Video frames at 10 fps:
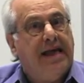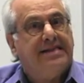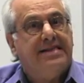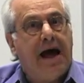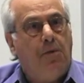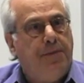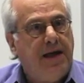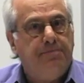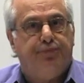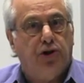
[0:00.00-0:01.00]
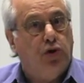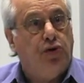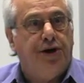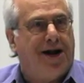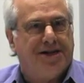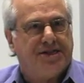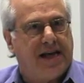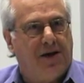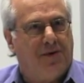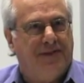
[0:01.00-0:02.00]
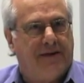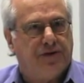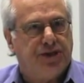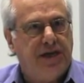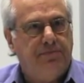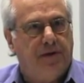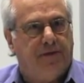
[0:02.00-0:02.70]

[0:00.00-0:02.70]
is now being polluted on a scale we've never seen